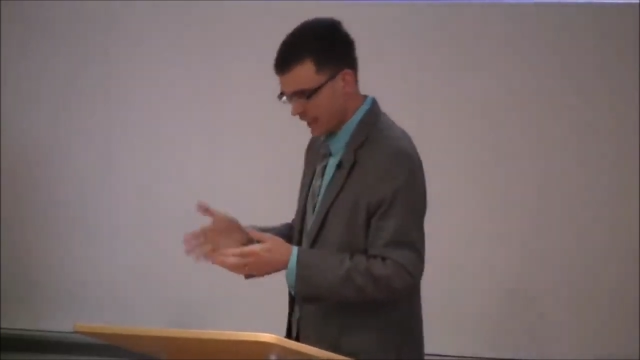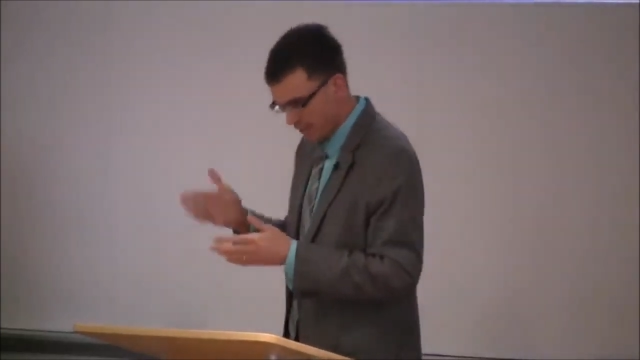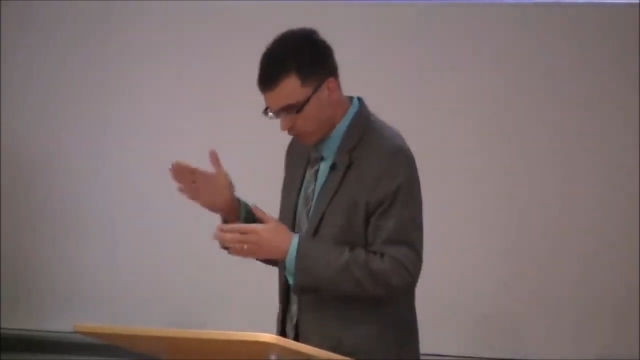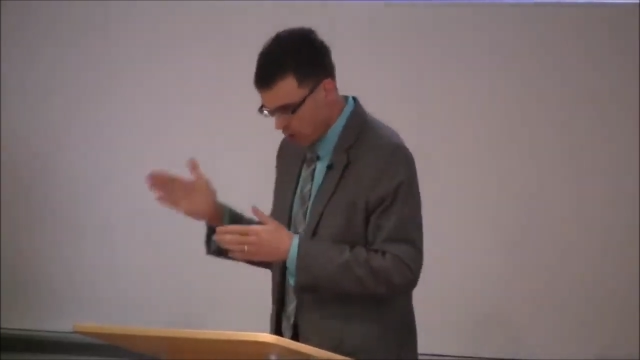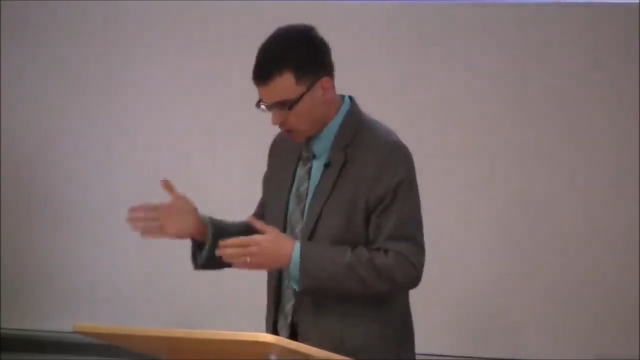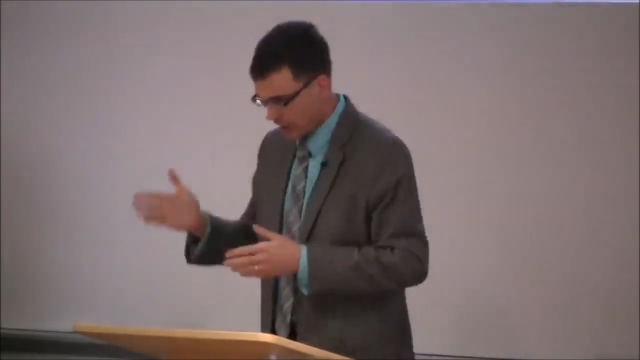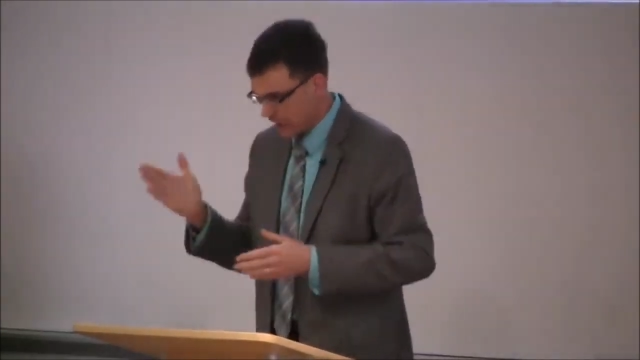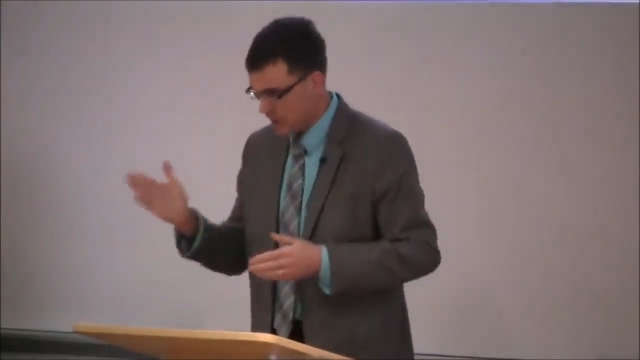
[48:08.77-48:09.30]
They gave
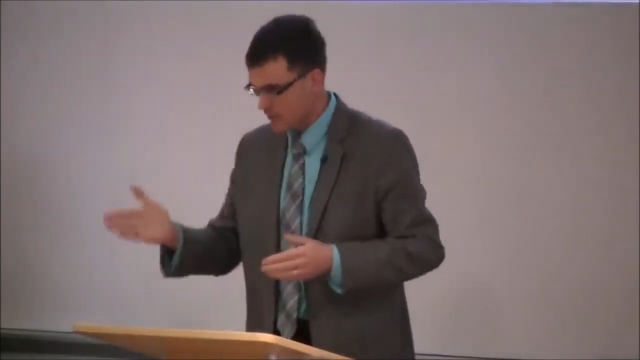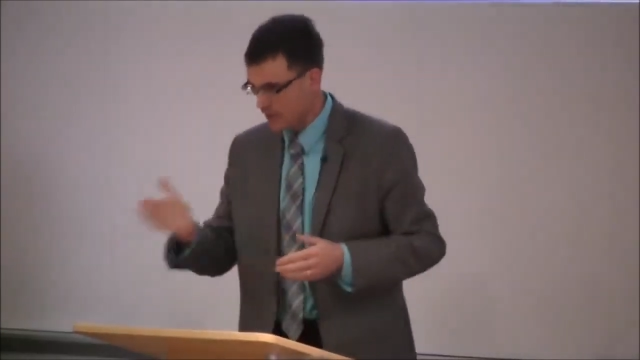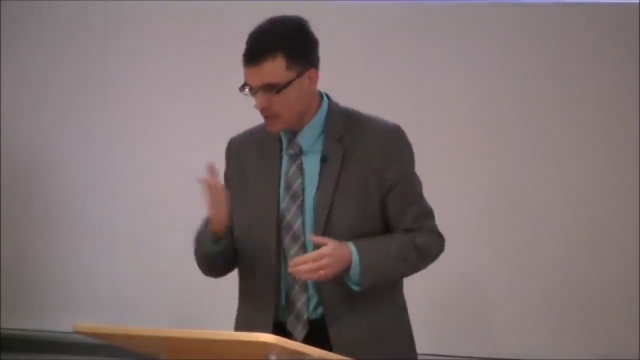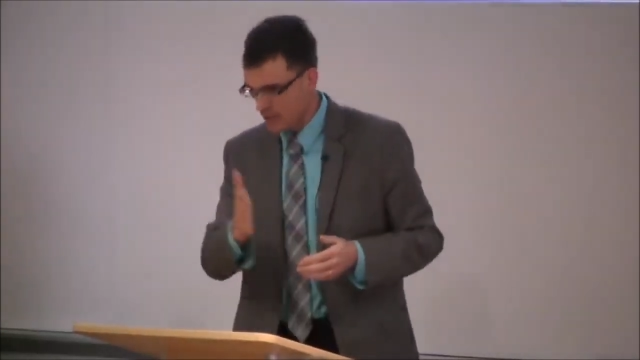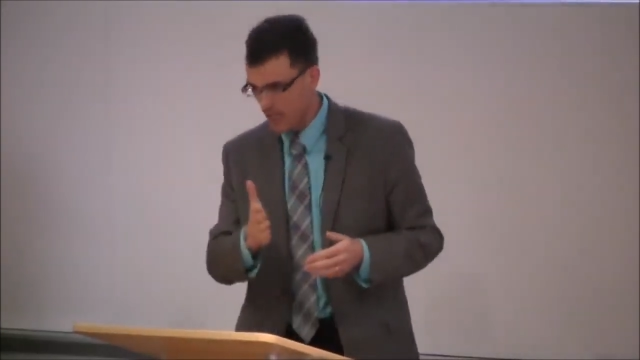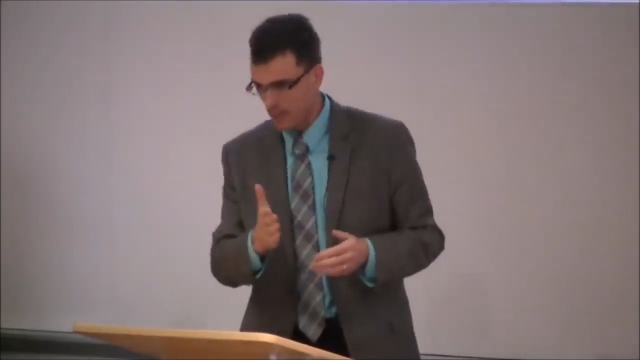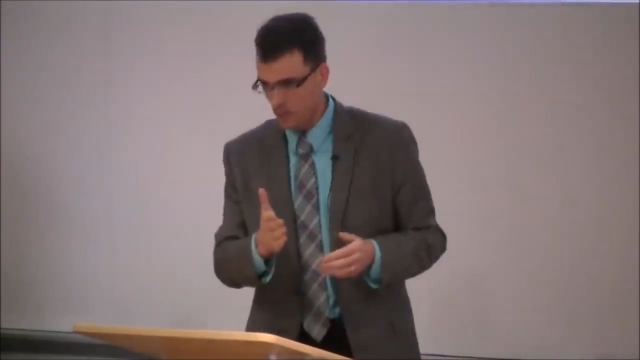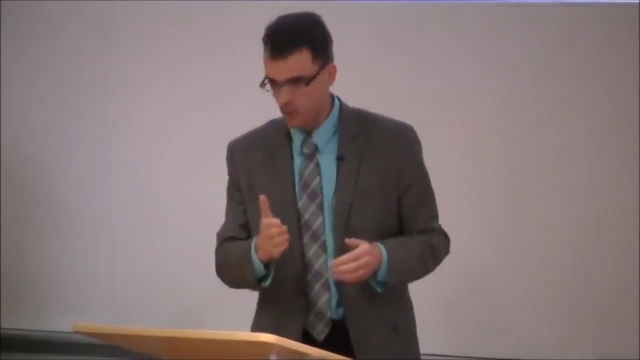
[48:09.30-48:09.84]
all kinds of
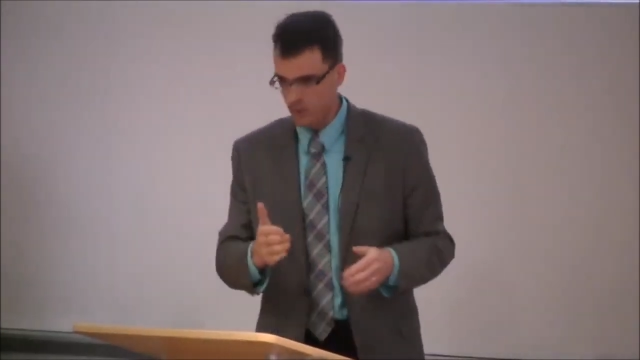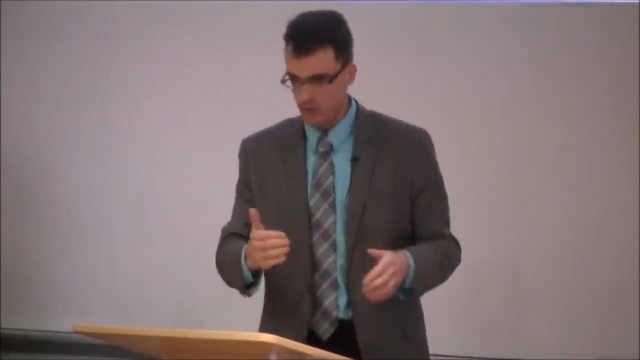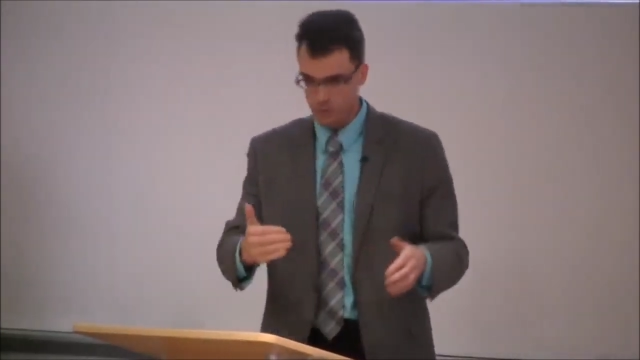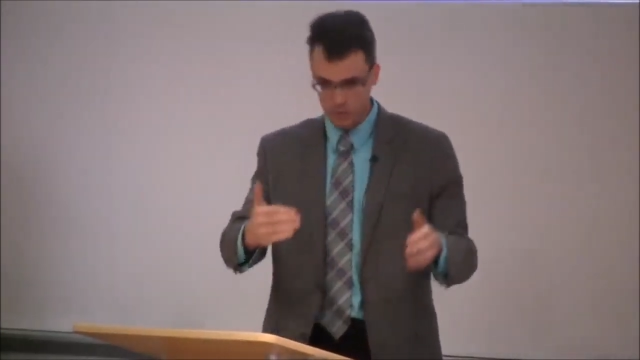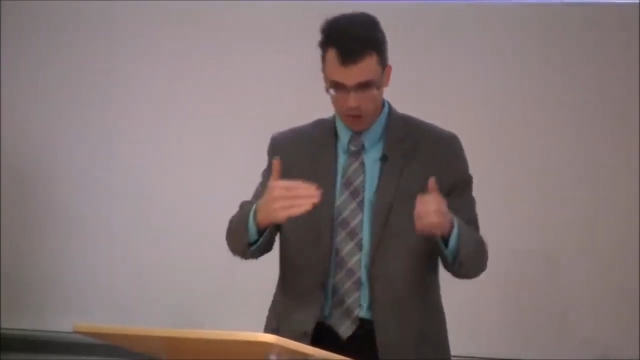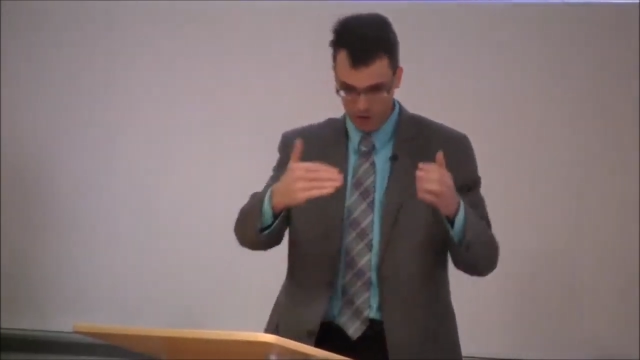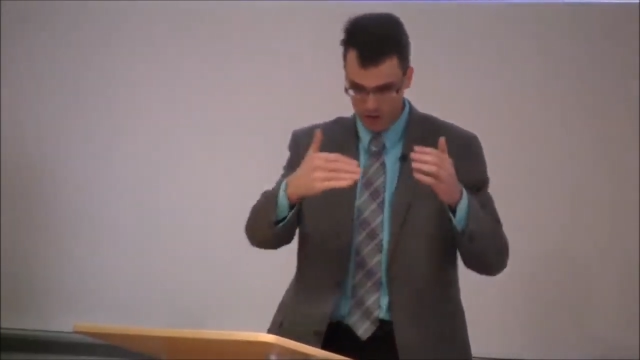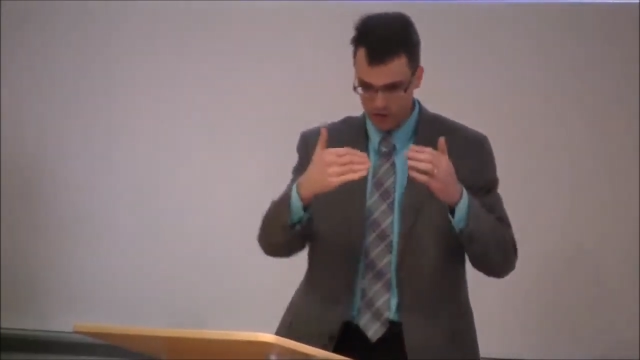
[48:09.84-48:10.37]
examples.
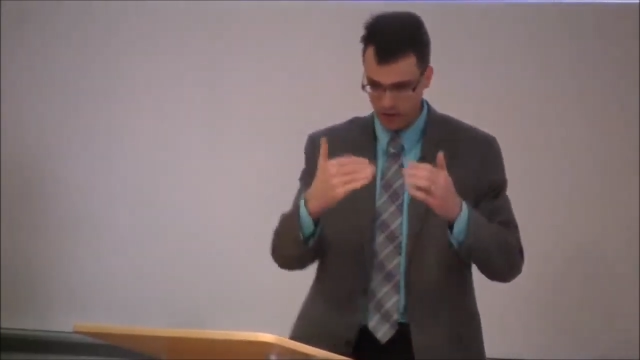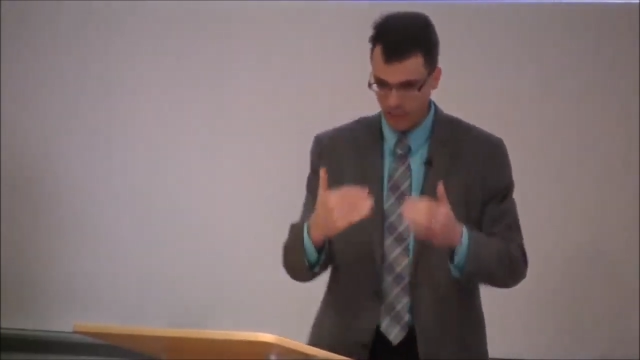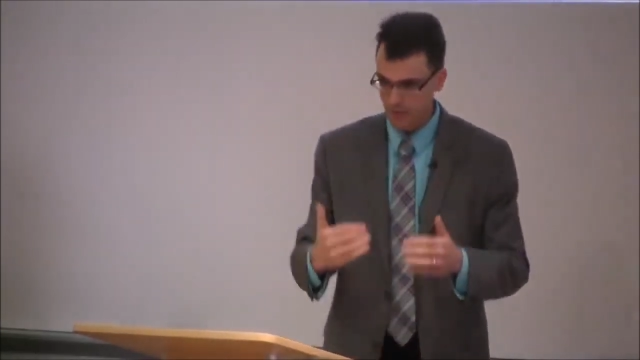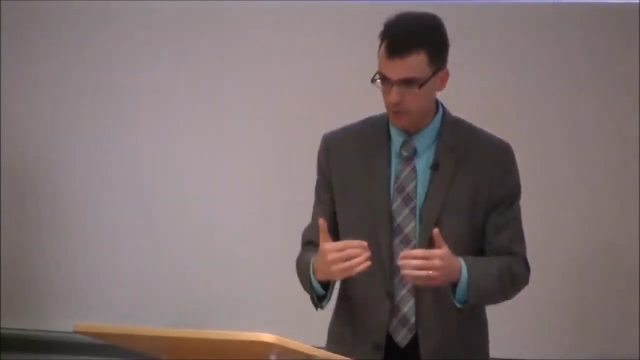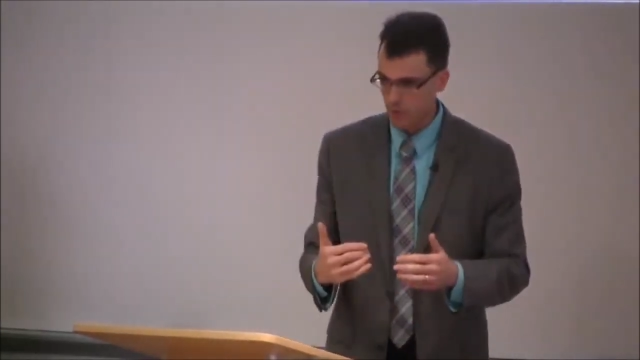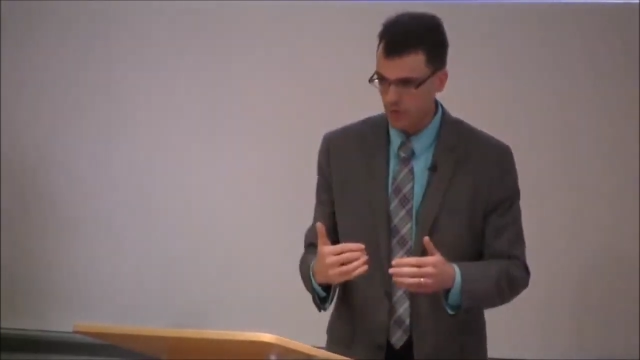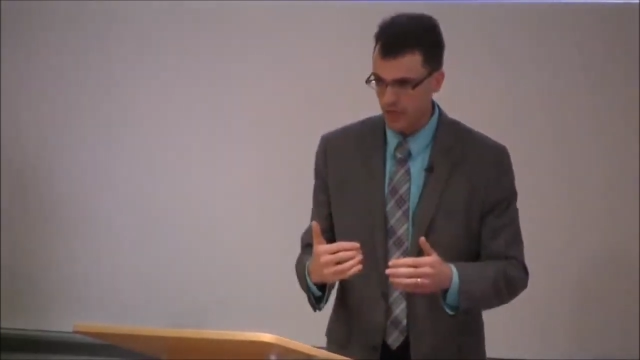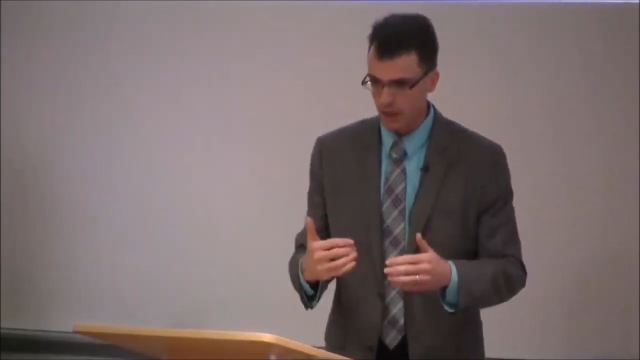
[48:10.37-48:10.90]
We know the
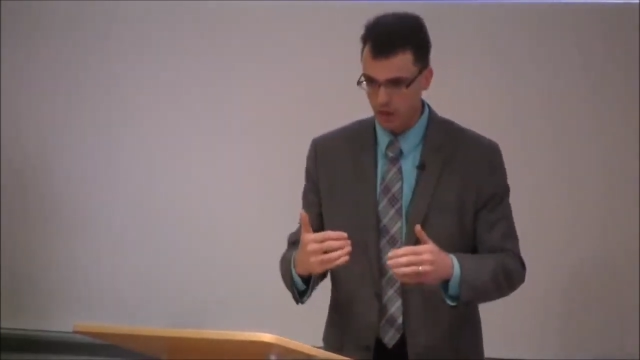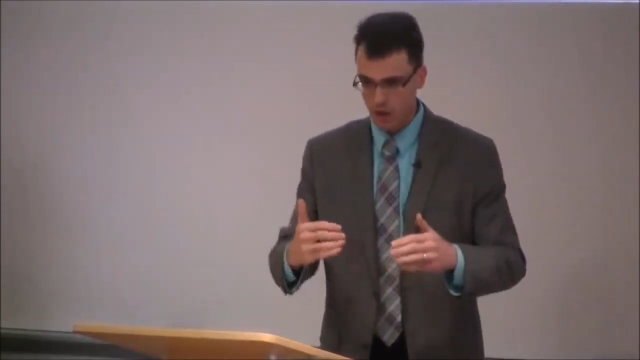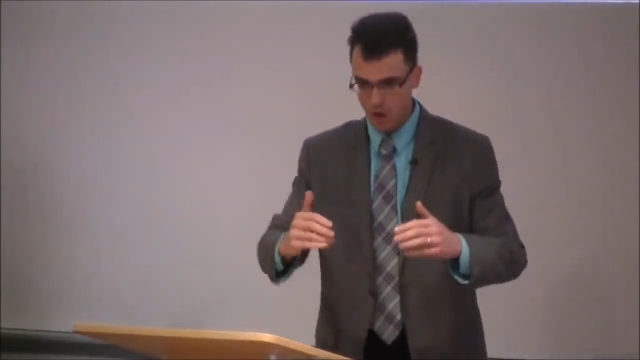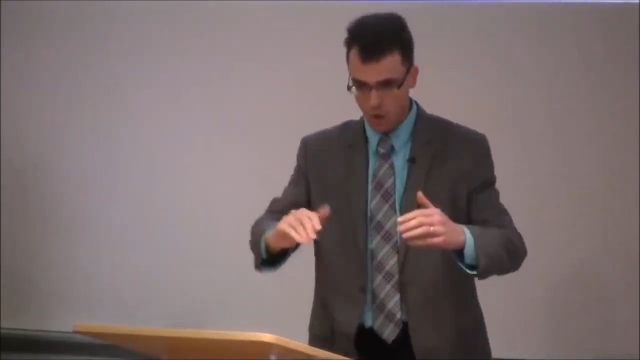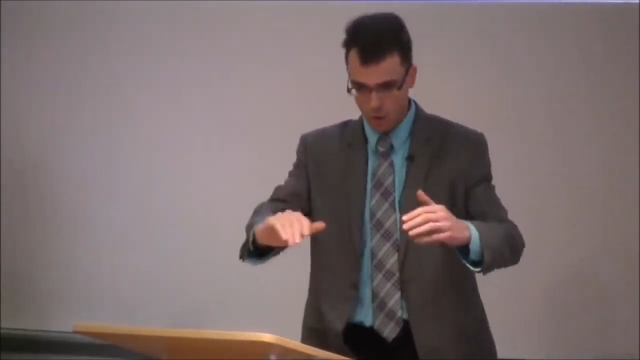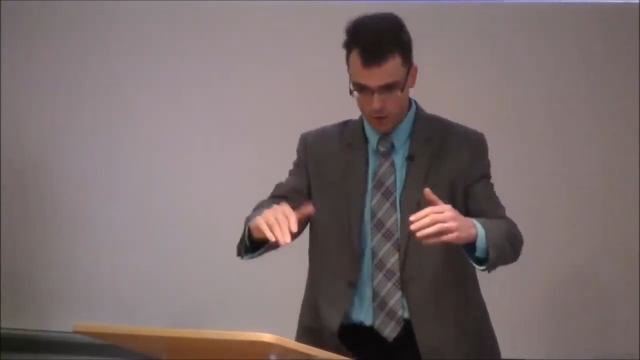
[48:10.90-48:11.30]
slaves were there.